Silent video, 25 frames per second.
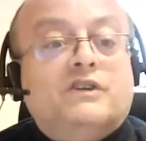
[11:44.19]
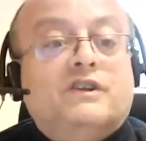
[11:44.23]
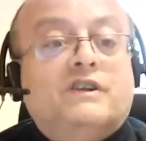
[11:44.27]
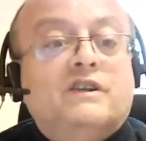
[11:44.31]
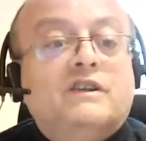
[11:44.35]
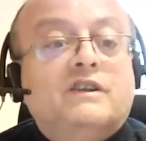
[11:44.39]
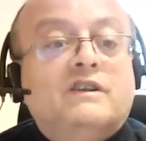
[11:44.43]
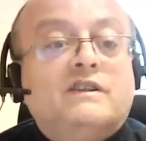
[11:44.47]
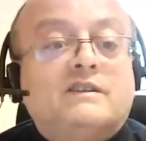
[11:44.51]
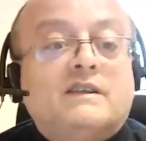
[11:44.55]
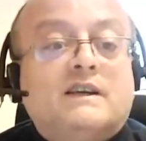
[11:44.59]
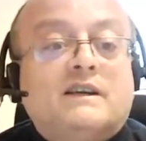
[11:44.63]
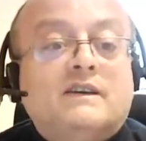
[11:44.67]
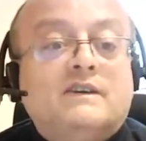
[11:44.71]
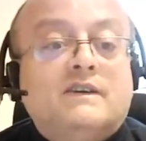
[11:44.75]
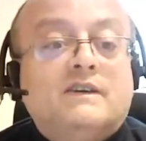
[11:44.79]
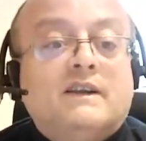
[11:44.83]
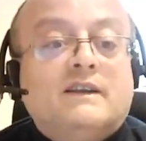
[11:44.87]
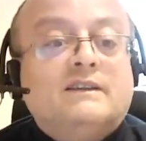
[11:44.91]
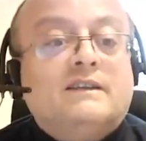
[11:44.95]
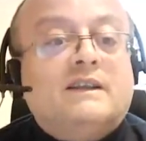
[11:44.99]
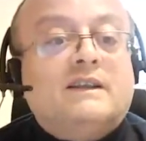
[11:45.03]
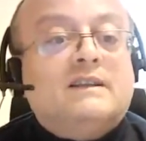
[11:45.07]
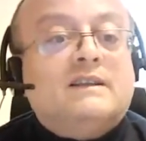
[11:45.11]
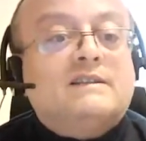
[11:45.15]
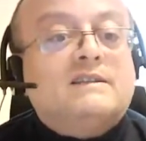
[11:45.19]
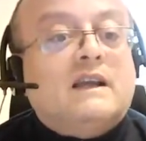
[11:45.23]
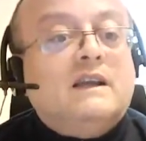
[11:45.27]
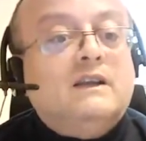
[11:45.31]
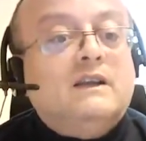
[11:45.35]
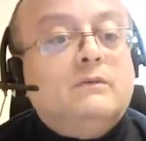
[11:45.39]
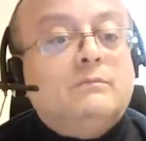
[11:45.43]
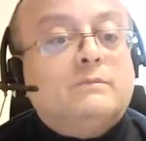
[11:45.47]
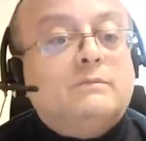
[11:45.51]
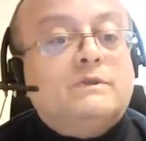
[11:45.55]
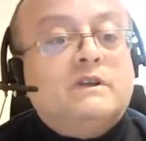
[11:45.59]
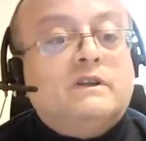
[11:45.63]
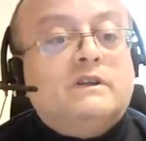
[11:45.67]
These are not
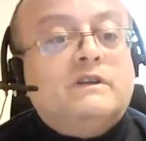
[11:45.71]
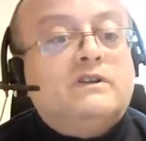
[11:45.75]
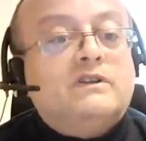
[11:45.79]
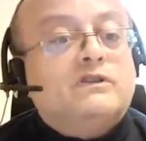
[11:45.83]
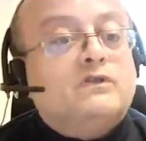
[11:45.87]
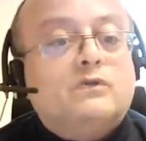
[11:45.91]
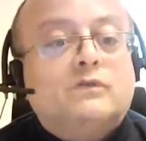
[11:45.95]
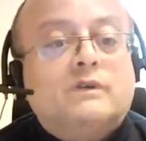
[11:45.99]
asylum seekers.